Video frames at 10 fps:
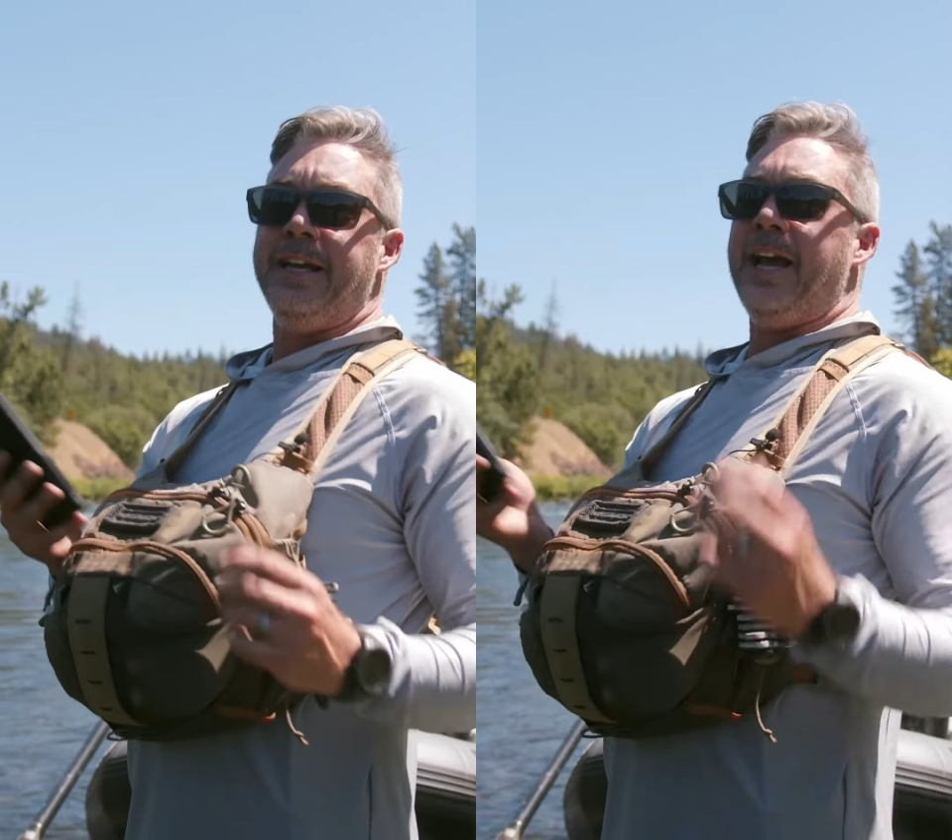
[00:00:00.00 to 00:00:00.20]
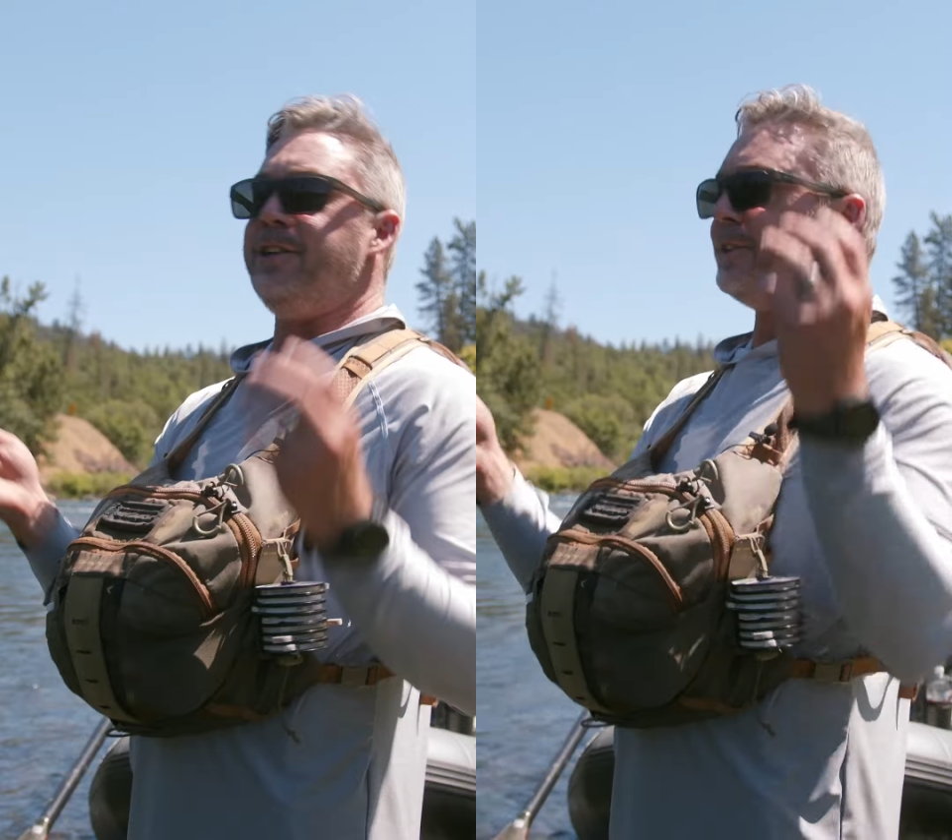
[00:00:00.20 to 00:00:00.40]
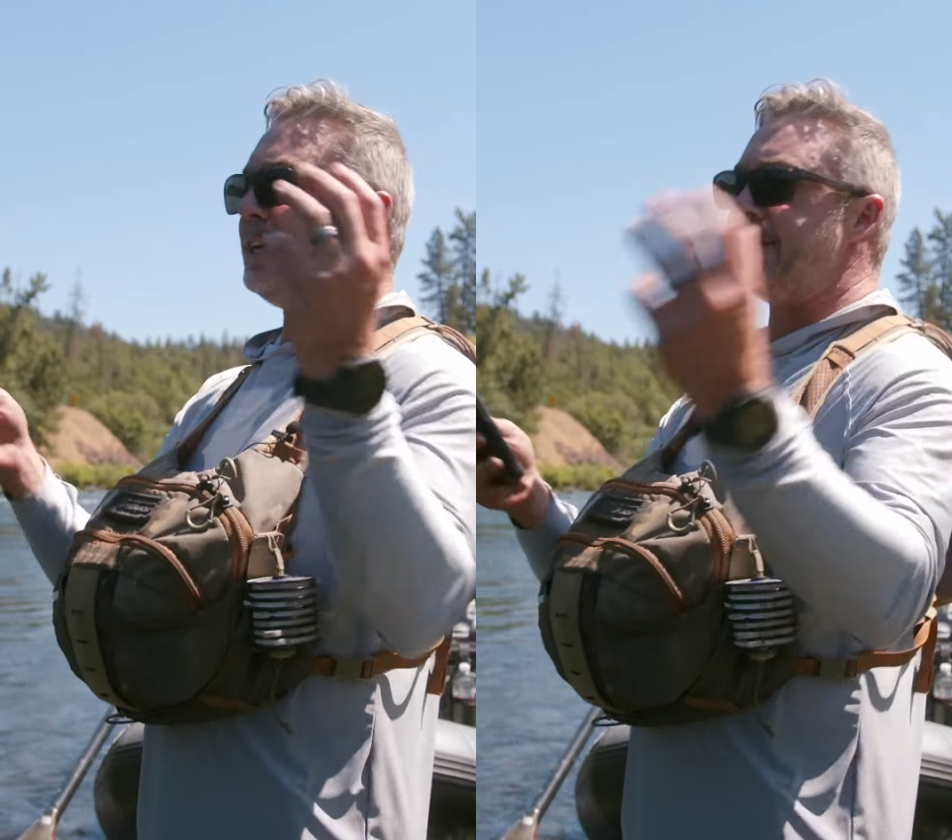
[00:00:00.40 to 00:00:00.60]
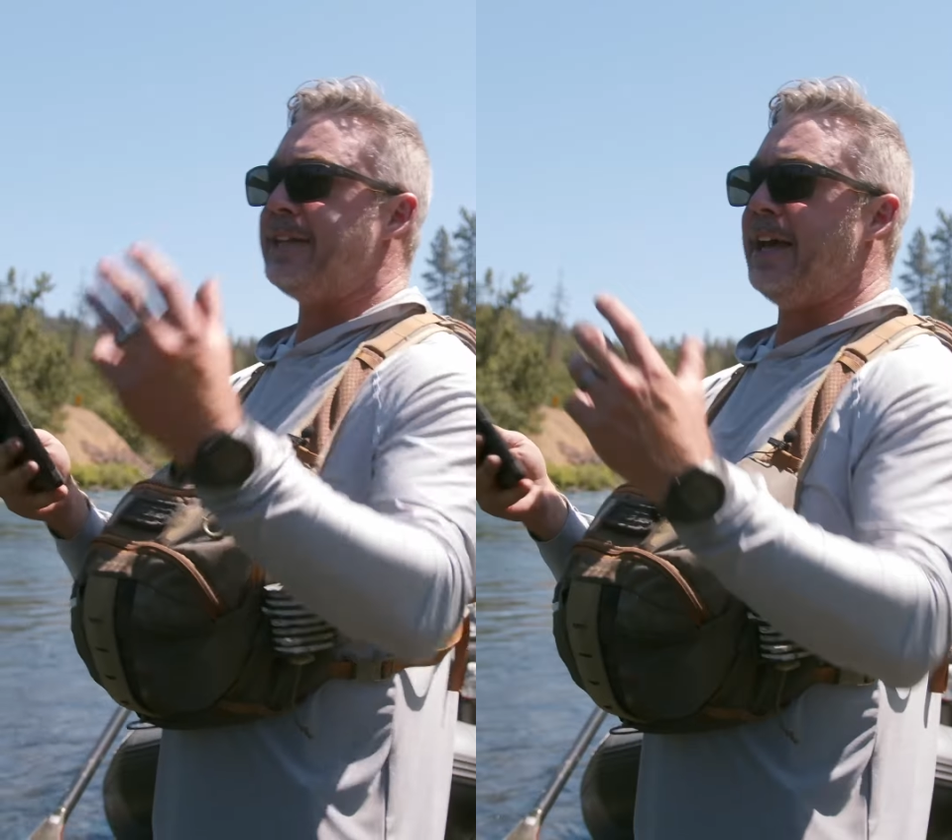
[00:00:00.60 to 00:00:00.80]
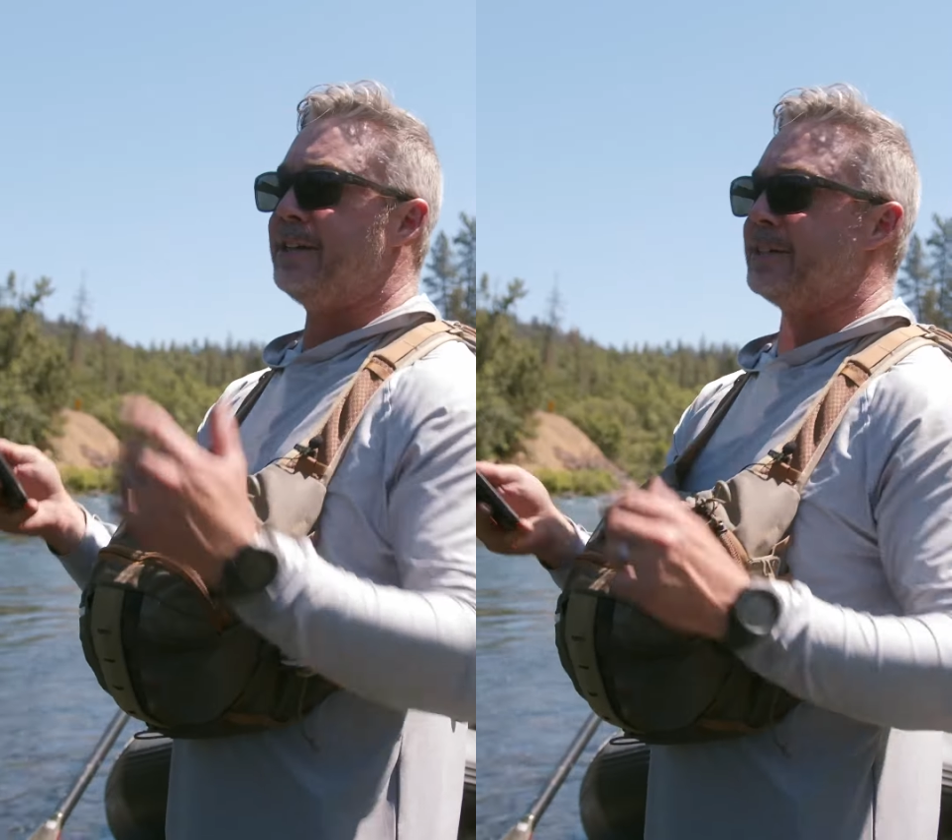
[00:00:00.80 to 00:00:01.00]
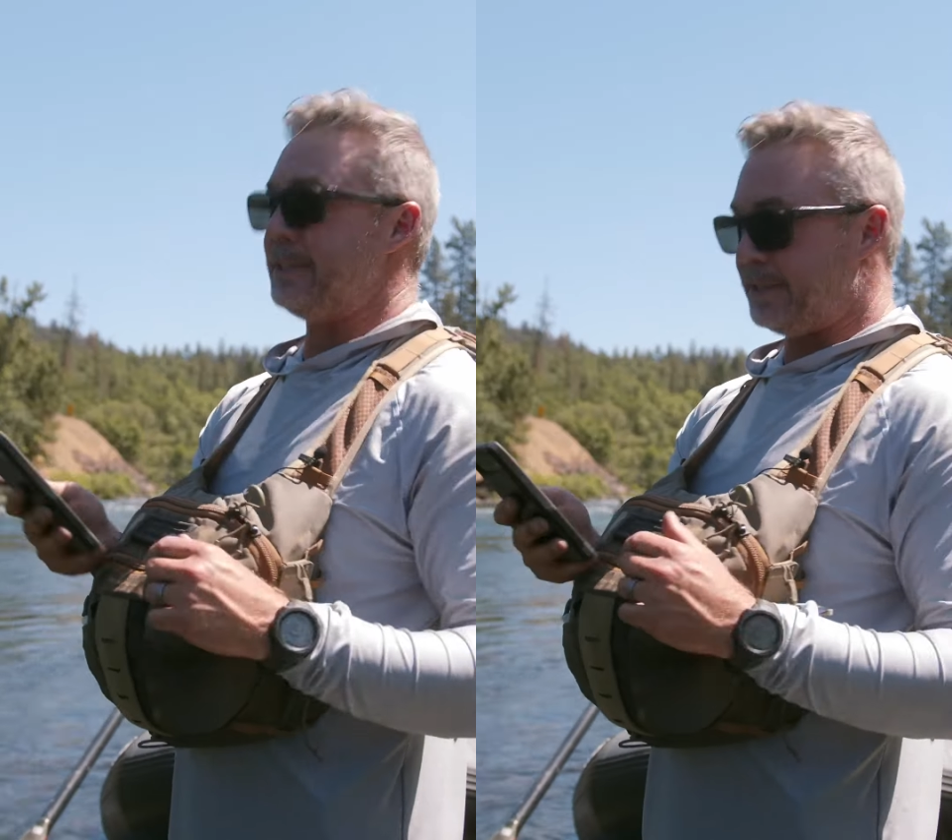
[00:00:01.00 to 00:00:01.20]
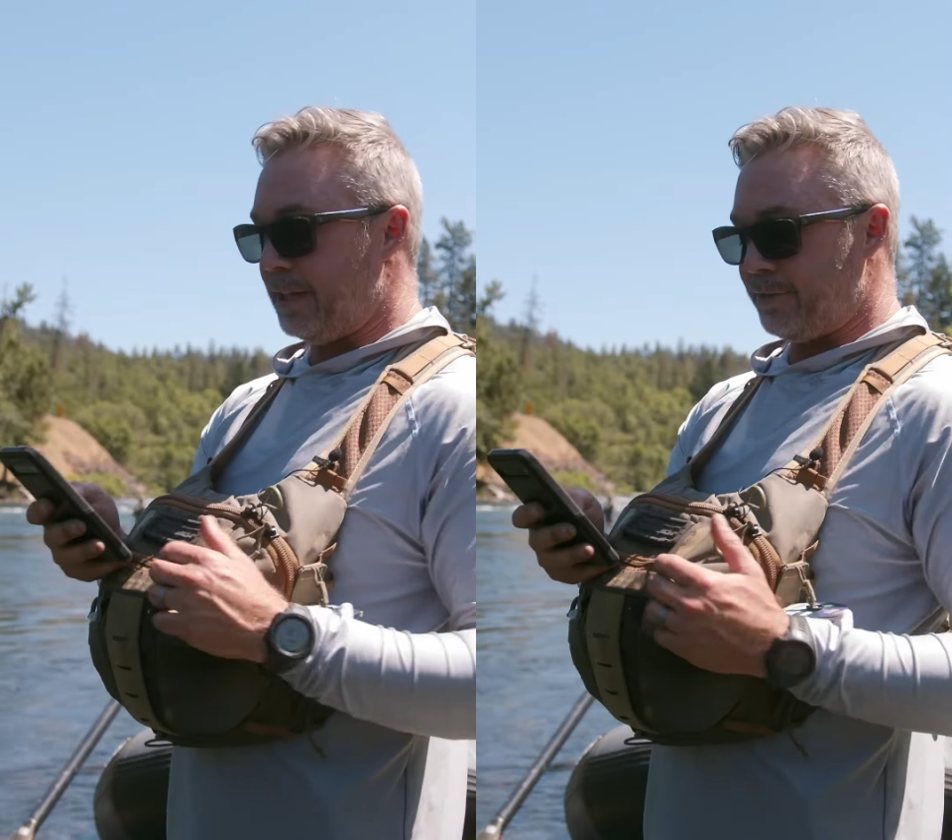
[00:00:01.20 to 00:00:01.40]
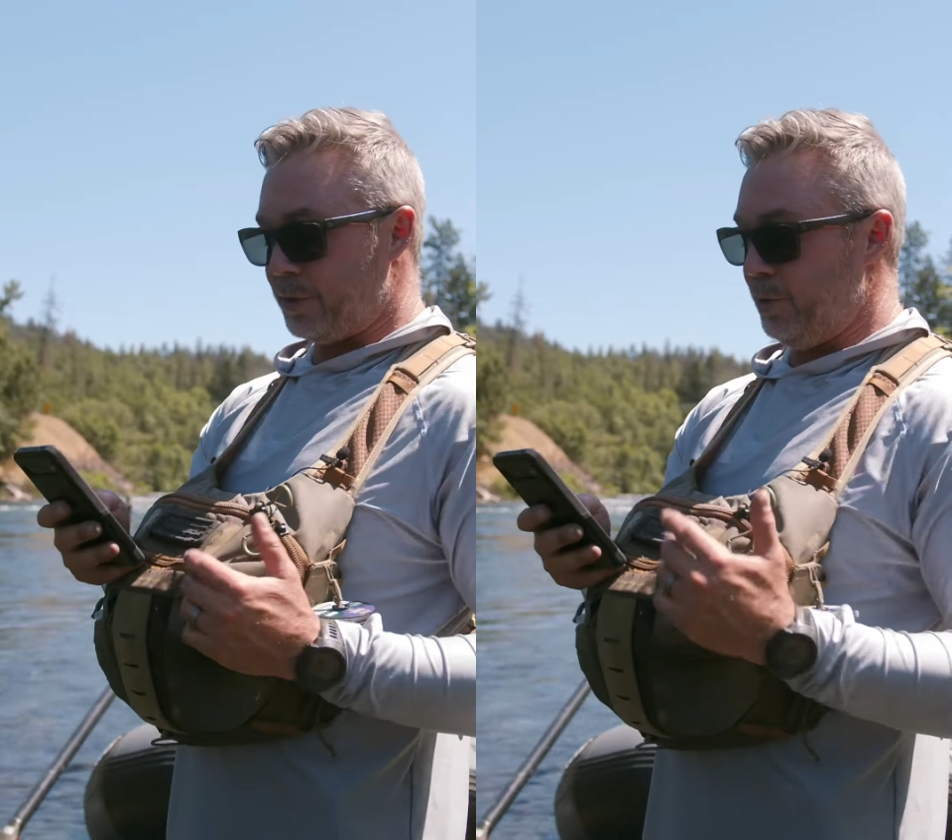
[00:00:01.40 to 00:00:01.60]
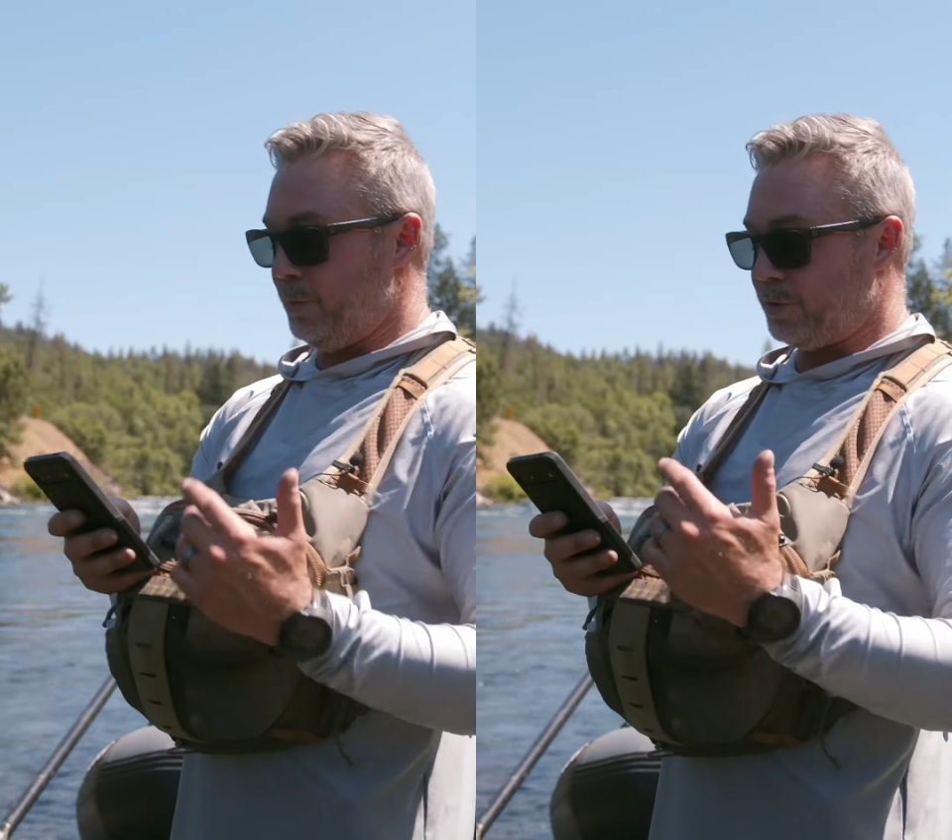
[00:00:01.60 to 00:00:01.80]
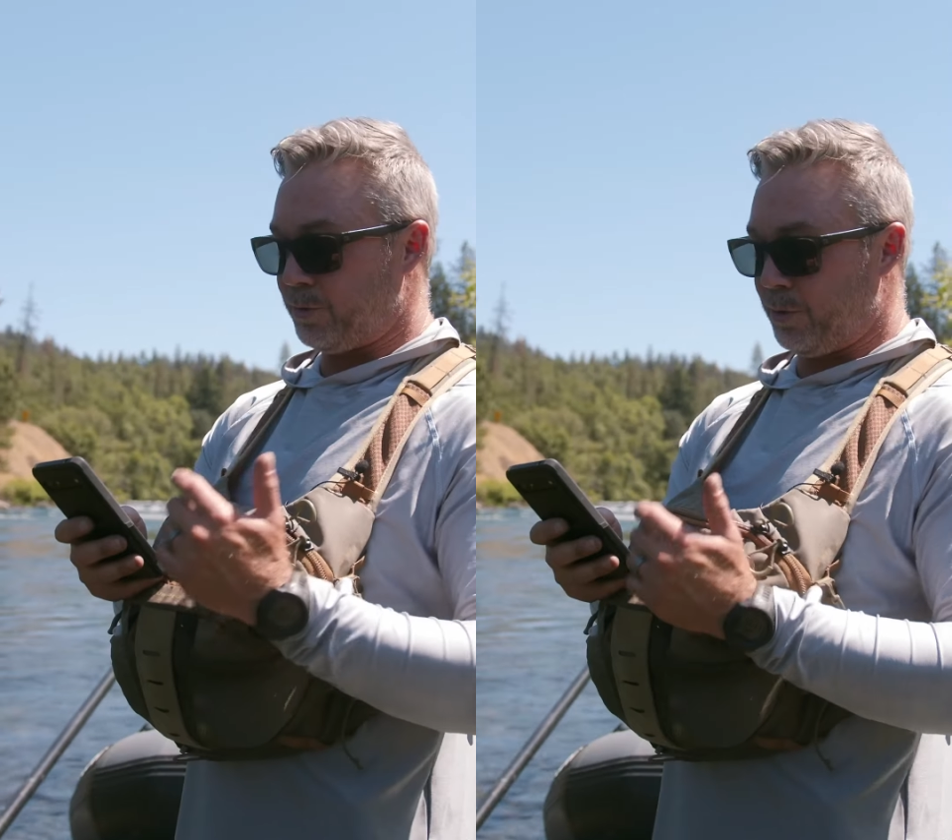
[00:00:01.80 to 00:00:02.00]
and you're getting tangled and stuff, so you
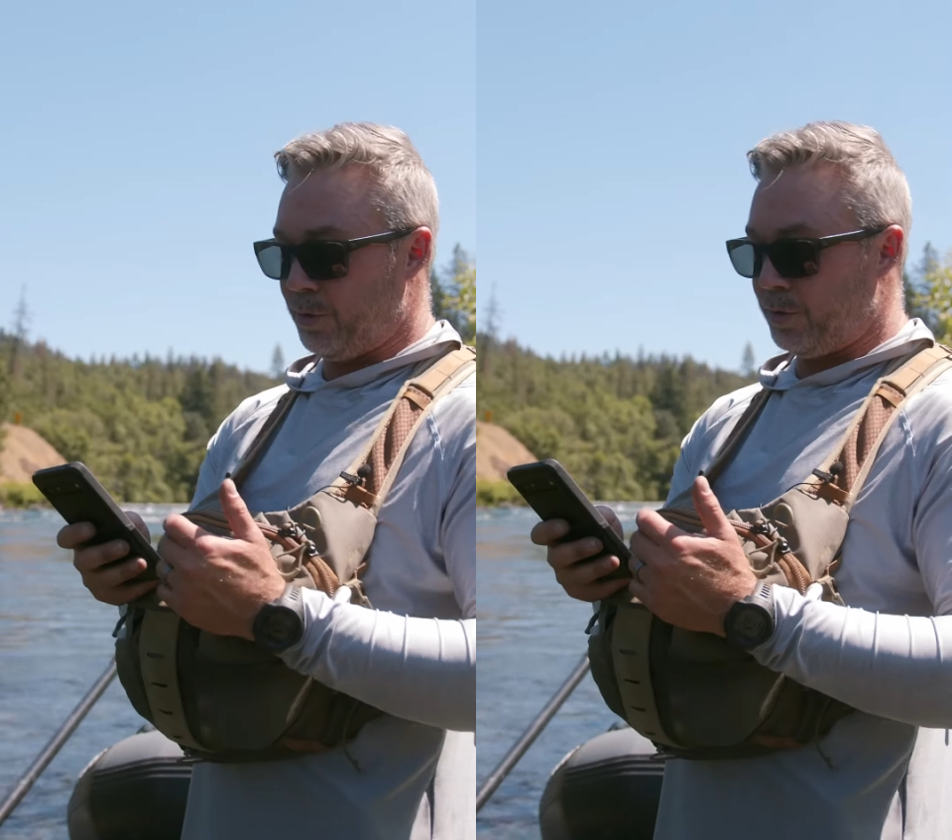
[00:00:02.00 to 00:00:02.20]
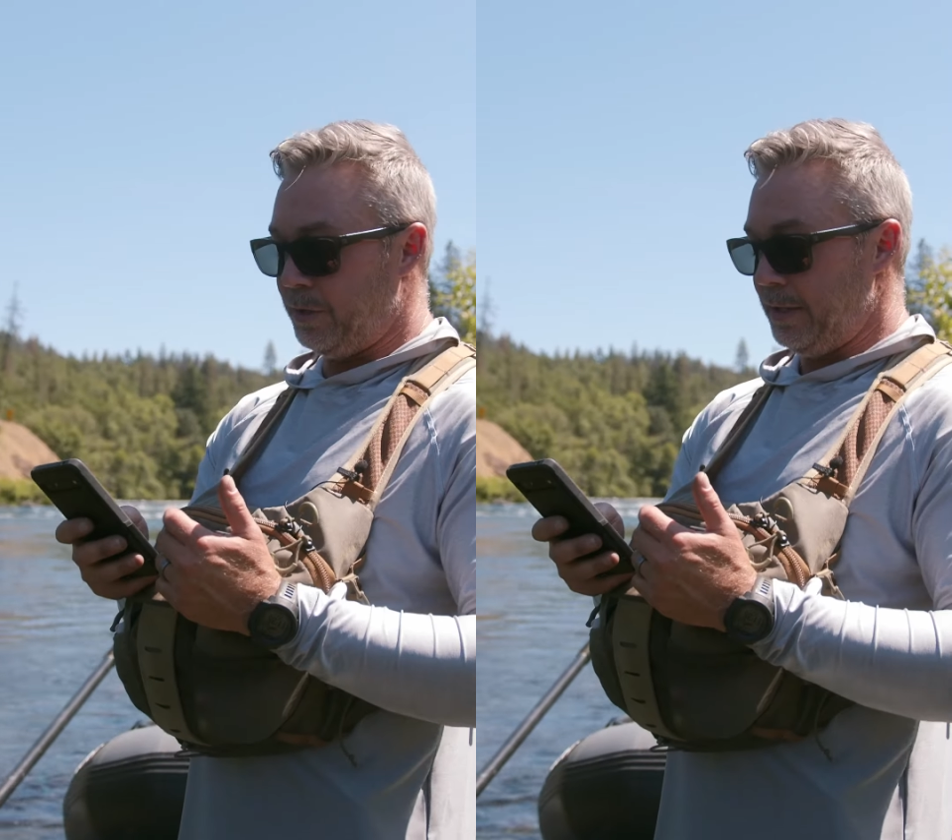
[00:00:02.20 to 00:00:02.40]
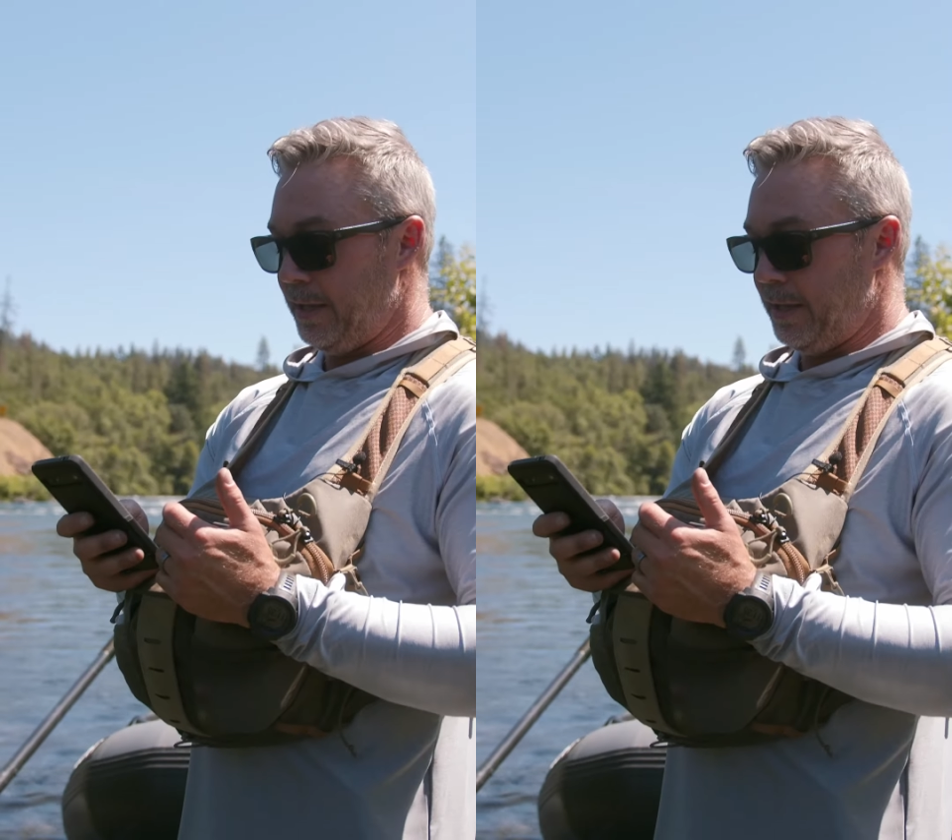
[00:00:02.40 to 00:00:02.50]
would scroll,